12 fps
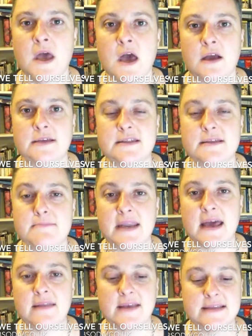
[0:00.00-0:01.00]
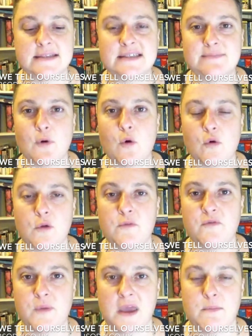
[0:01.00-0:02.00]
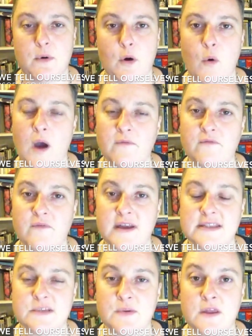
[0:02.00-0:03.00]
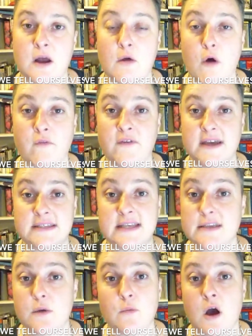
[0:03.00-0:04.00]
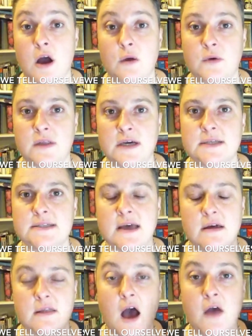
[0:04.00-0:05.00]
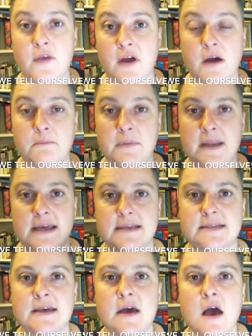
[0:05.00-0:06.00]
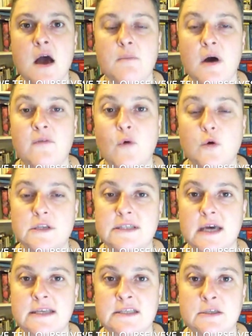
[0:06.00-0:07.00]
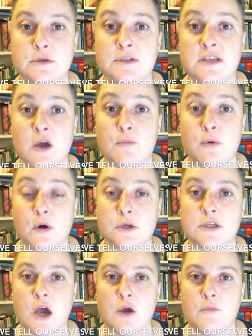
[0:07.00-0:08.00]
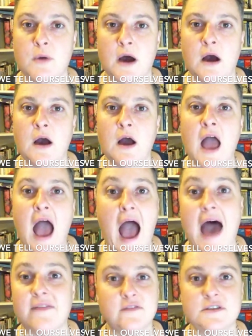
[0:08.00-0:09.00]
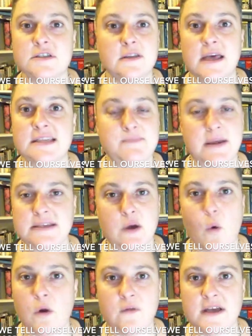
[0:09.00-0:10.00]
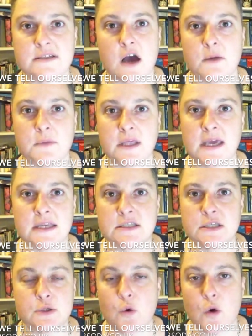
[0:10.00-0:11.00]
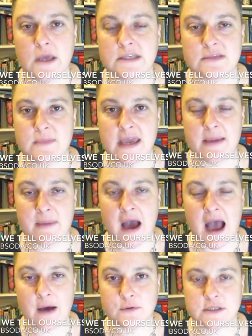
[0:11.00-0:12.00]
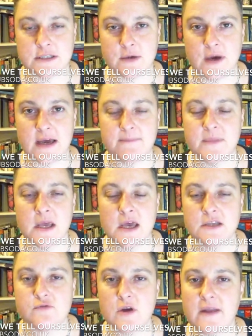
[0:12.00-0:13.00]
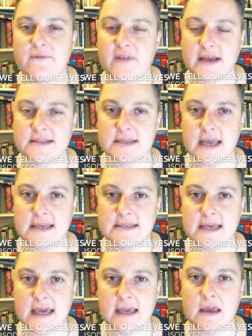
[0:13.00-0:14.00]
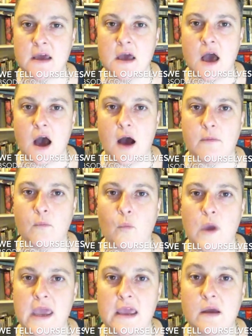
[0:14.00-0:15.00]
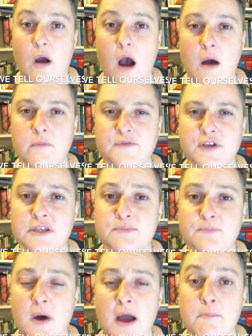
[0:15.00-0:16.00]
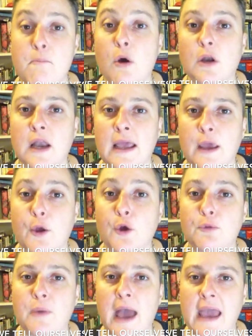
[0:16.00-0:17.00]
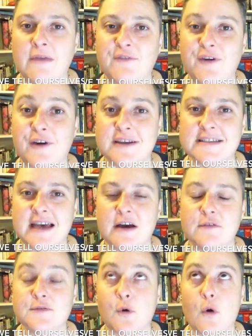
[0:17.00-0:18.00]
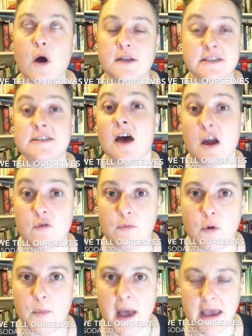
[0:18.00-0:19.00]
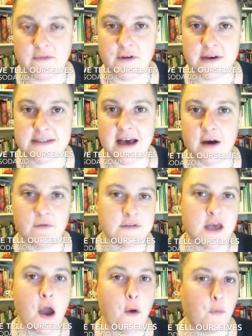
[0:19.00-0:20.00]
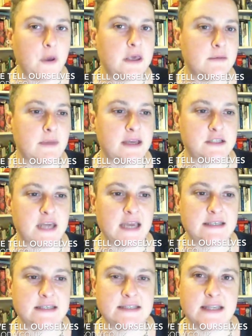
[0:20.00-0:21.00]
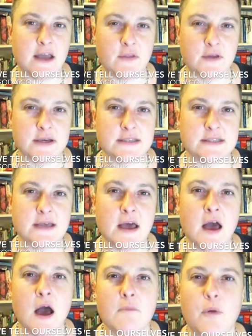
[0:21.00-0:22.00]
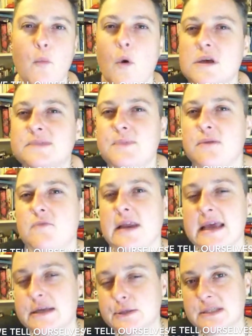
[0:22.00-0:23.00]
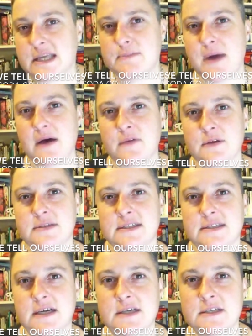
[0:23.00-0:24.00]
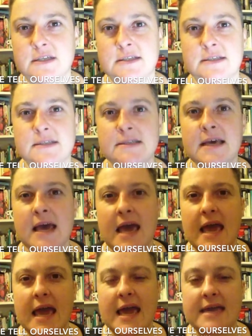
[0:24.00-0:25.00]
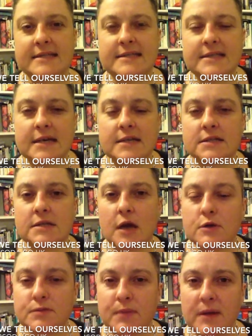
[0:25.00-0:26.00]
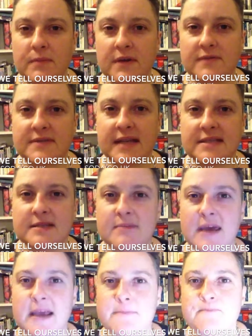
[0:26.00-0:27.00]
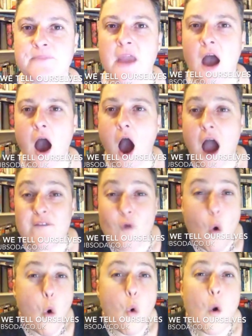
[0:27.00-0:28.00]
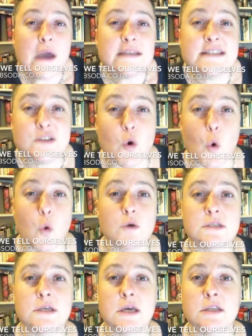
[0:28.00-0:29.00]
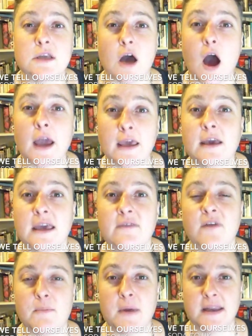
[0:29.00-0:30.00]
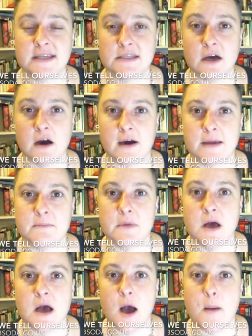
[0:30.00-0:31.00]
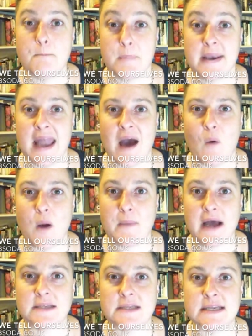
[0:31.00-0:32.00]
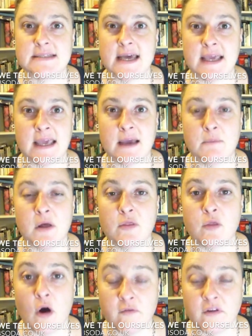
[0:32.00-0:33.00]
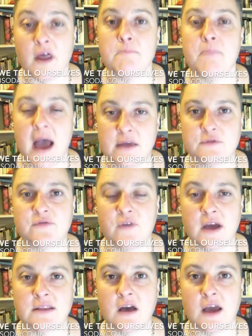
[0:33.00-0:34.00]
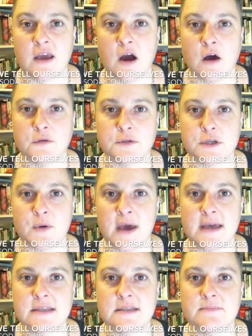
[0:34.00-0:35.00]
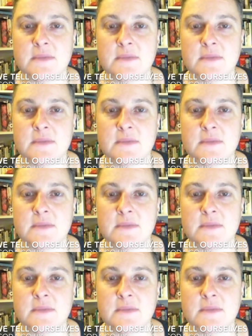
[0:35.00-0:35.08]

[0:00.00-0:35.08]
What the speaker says: Because at the minute there's a small group of people who I'm friends with in our office. They don't work with us, they're other companies, but have all decided to do Sober October, and they're spending all of their time in the kitchen talking to me about how to do it. It's really fascinating. We are just by modelling good behaviour ourselves, or a desirable behaviour ourselves, we can make changes in others. But what's been really interesting about those discussions is that those people have said to me, I've always thought that I could give up any time, but now I'm actually taking a month off and I'm petrified that I can't do it.